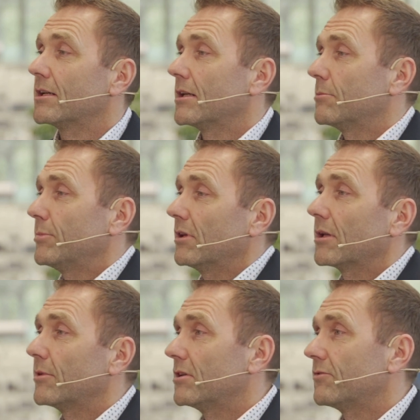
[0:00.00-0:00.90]
and
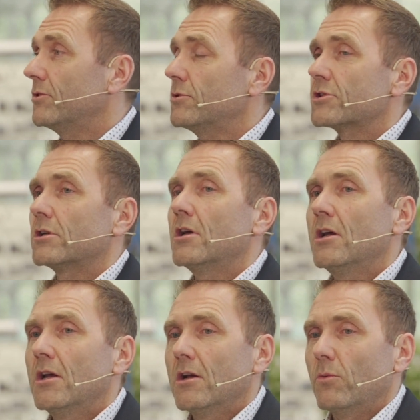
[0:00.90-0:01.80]
build up in the future.
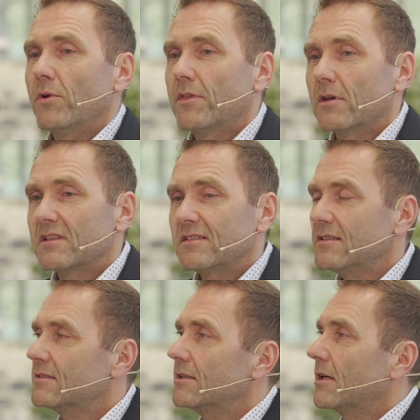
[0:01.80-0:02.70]
With the
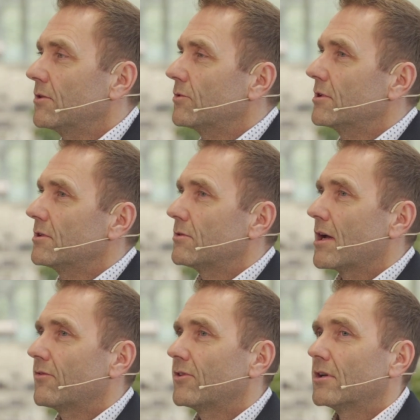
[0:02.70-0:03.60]
1600, you
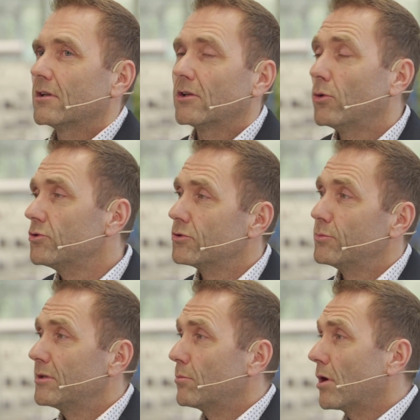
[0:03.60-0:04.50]
have the low to
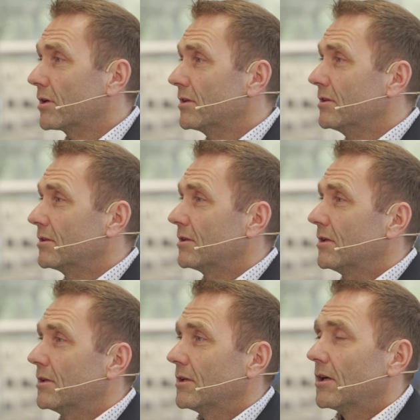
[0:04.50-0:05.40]
mid market
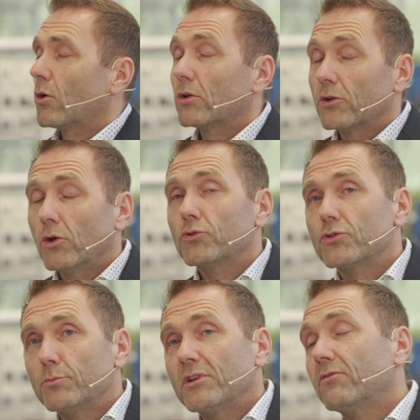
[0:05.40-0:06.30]
or the low
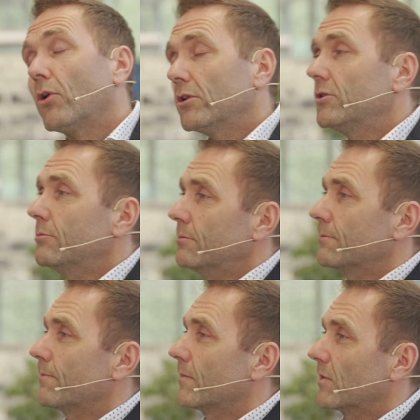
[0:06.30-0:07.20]
to mid volume
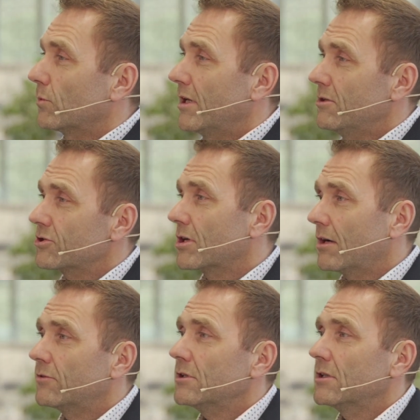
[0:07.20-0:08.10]
range
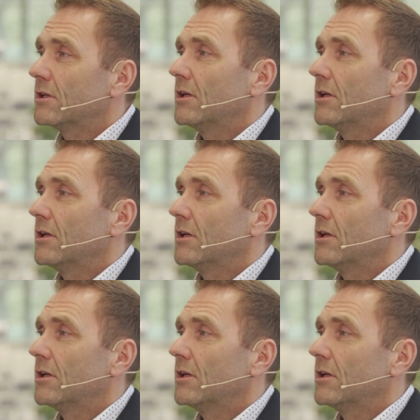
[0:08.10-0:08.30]
covered.